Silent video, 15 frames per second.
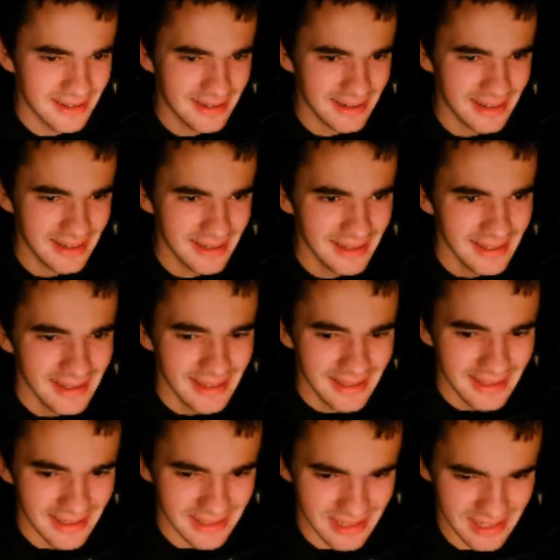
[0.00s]

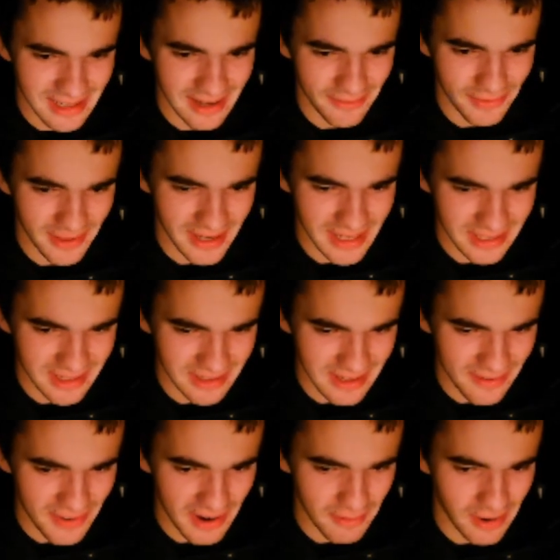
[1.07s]
I just love that it's as
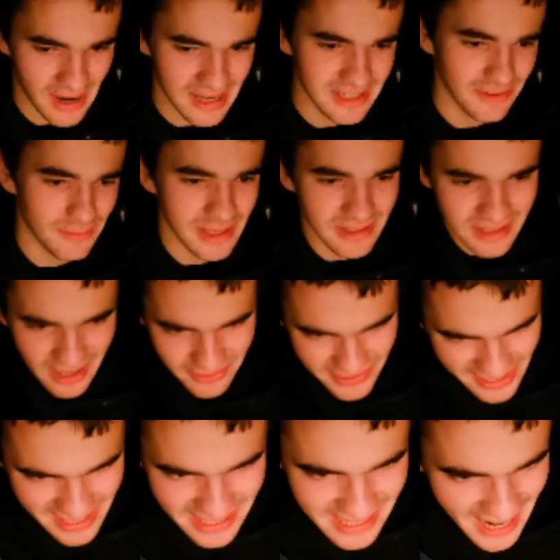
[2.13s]
if her eyes have been
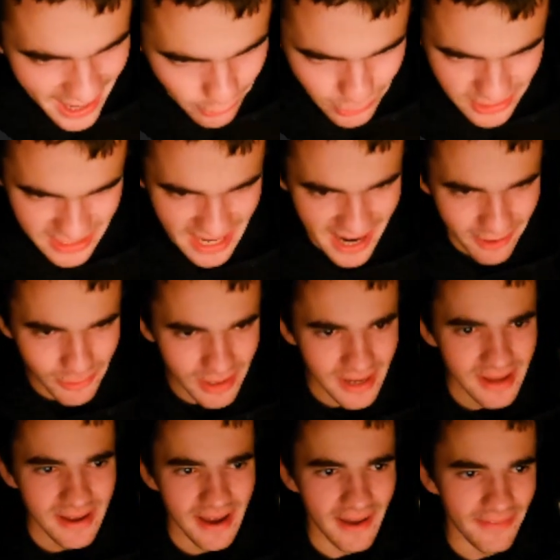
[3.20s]
totally gouged out,
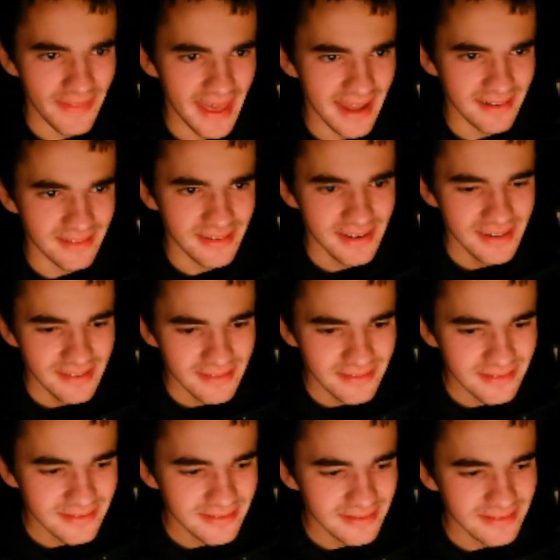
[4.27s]
and then
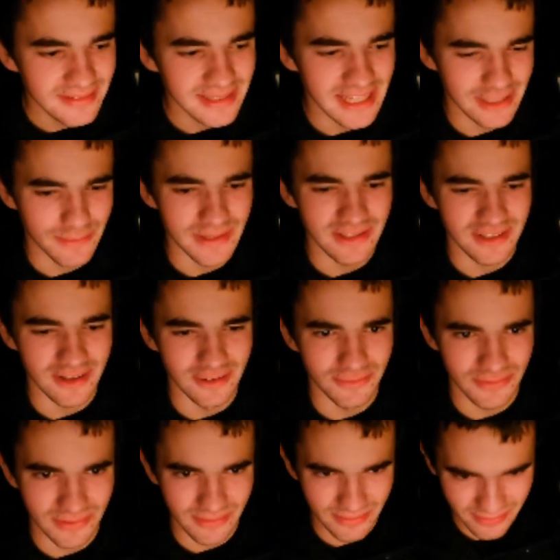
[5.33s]
there's been sort
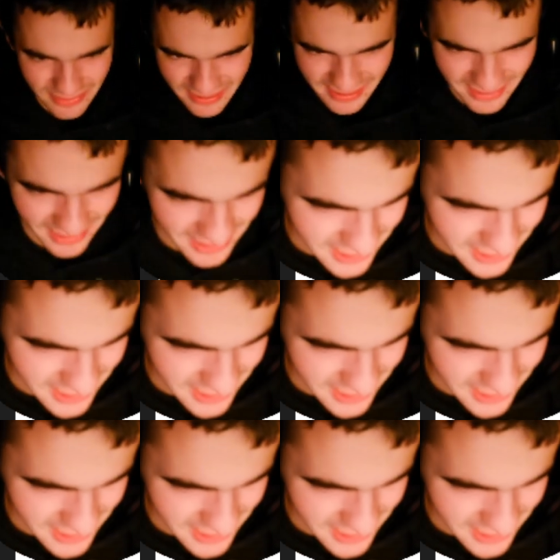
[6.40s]
of an